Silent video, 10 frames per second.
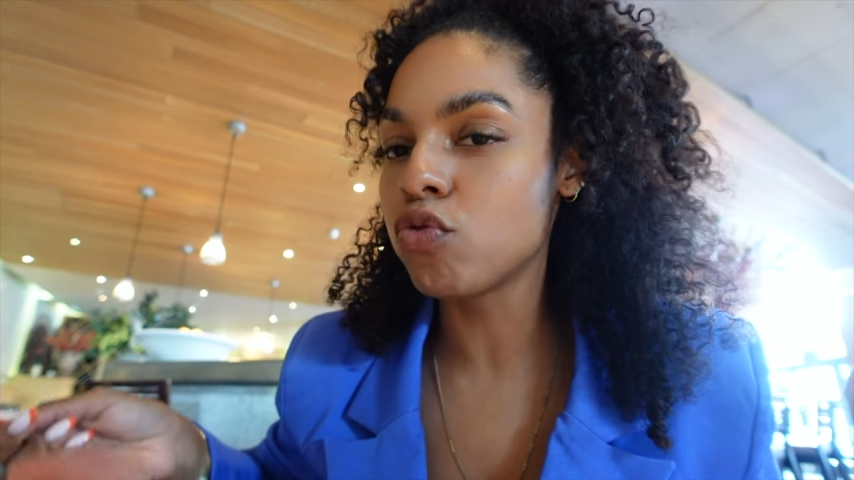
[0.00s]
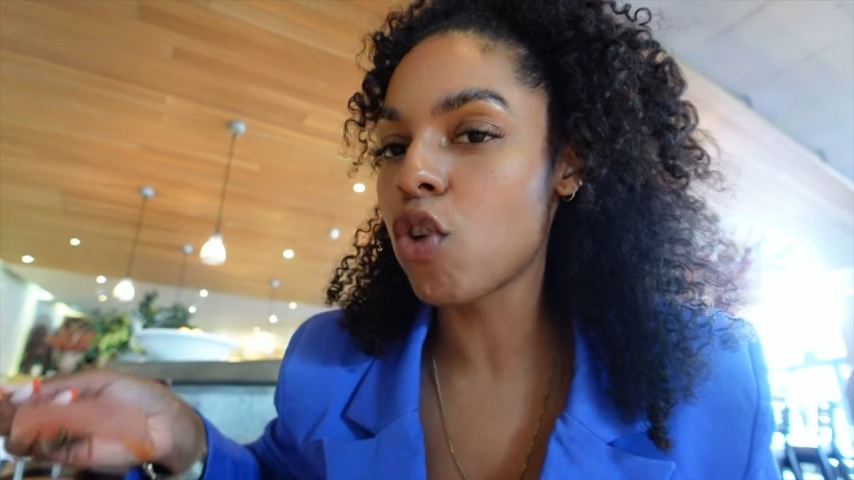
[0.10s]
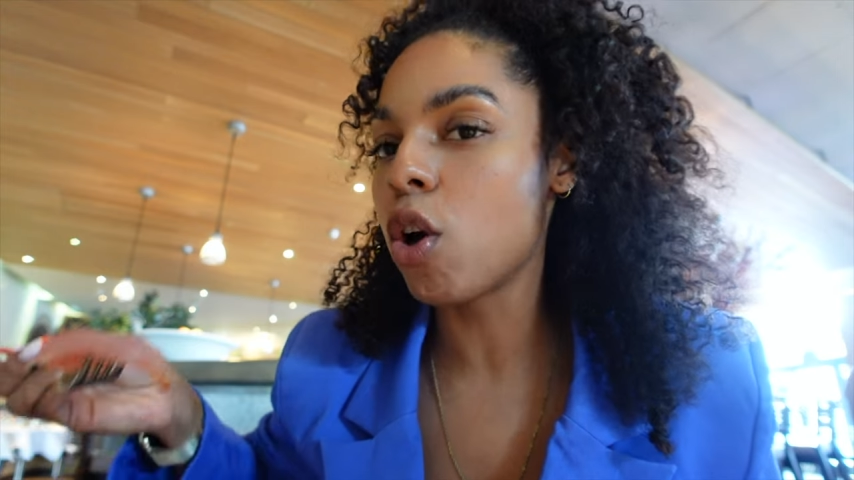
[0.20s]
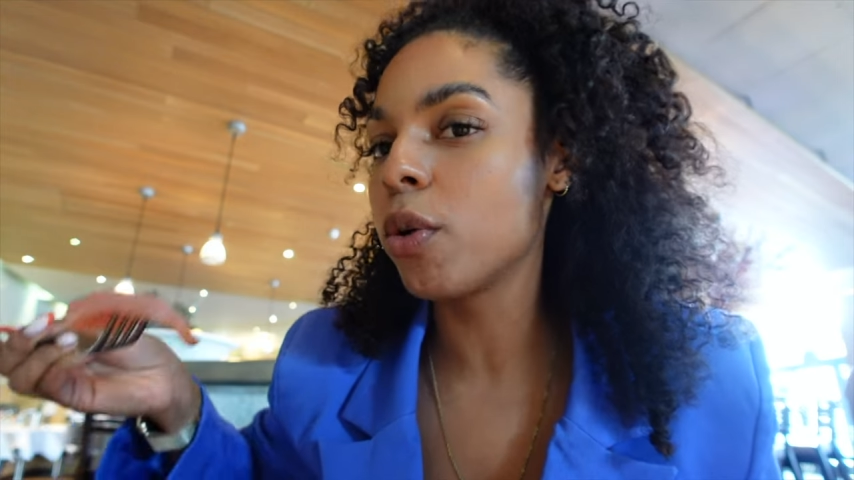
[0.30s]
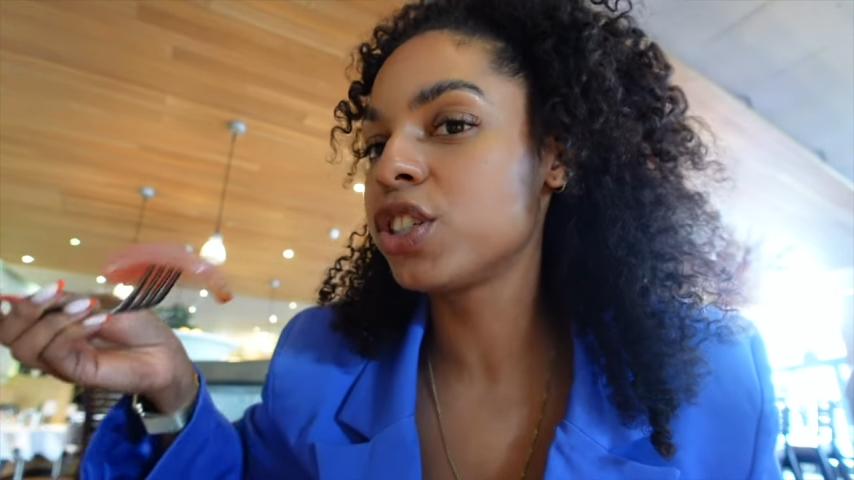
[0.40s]

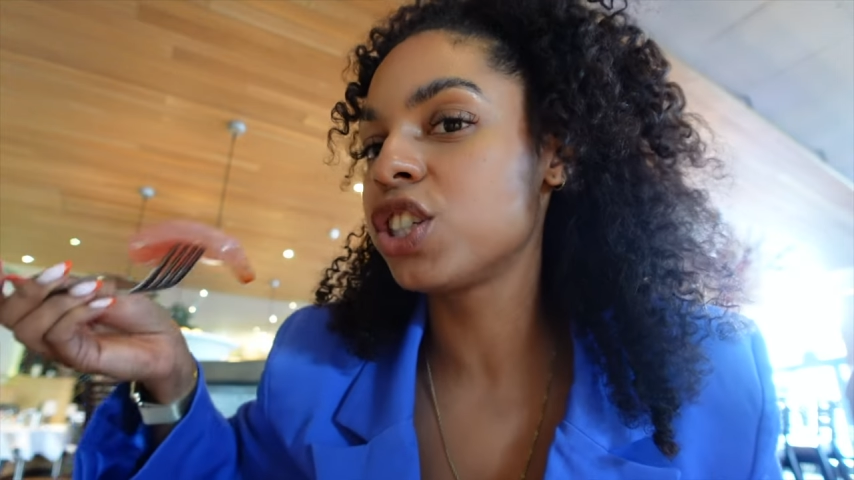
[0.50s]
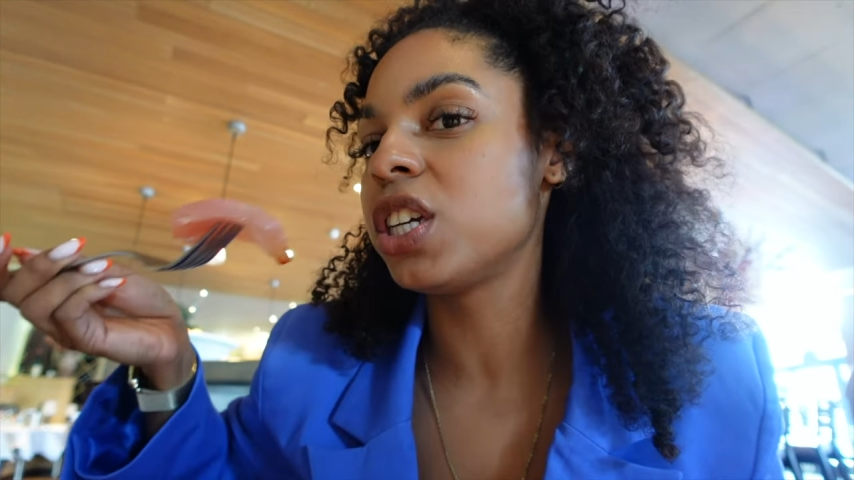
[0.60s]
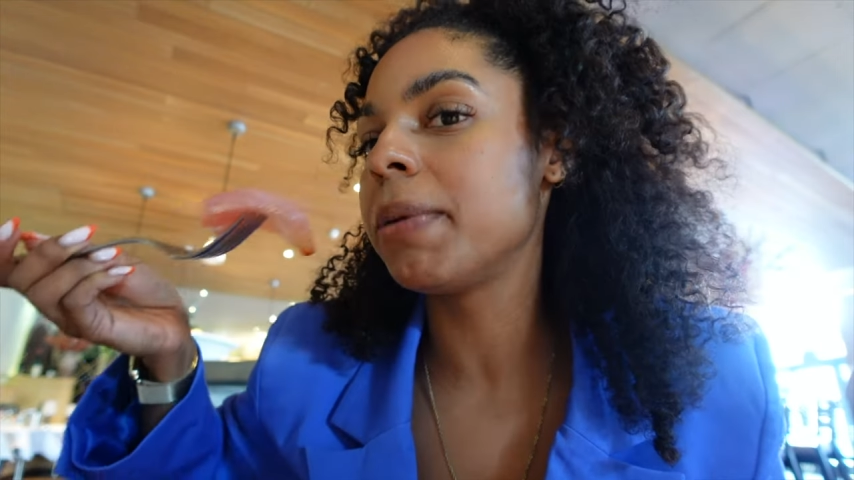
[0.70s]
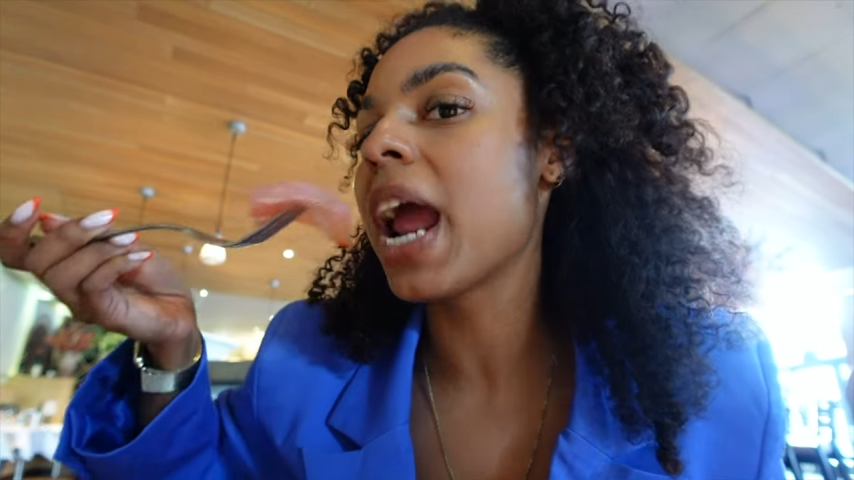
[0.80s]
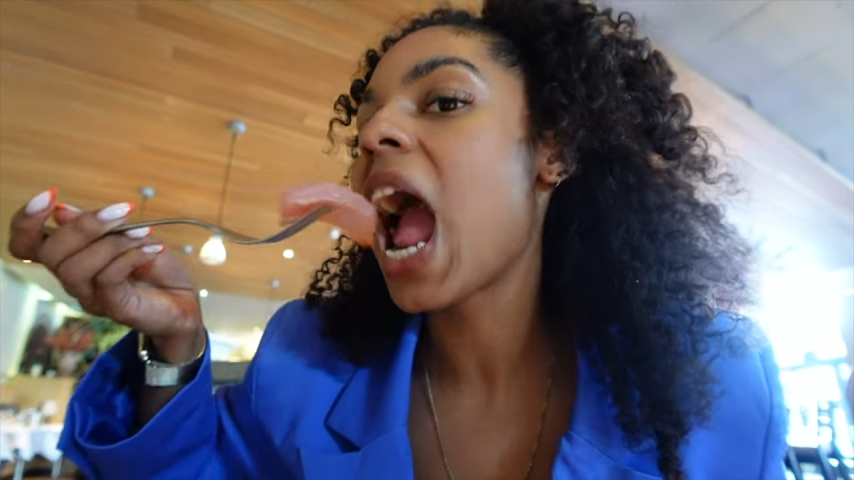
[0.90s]
wrong with
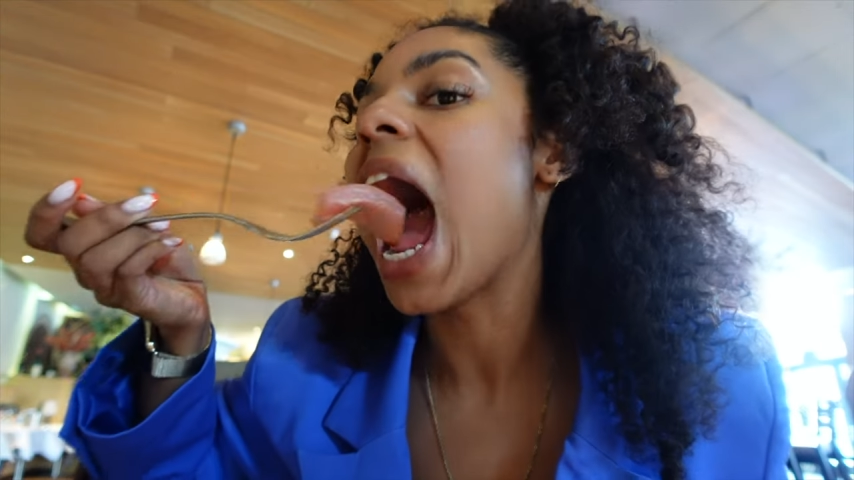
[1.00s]
sashimi.